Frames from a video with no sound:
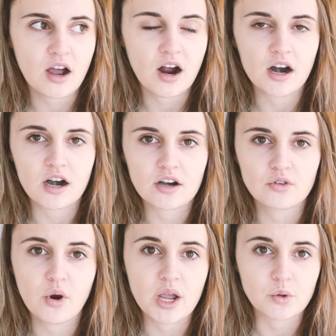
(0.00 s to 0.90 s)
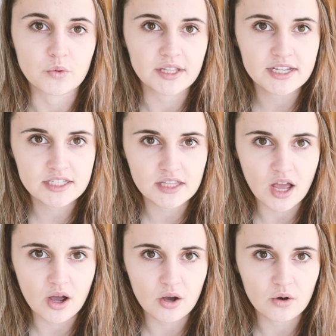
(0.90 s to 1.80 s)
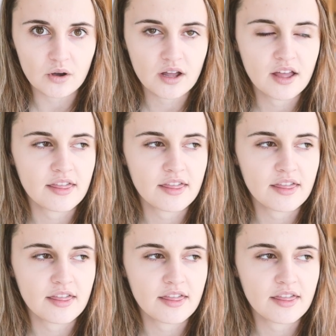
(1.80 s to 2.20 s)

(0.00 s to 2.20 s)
are growing really slow,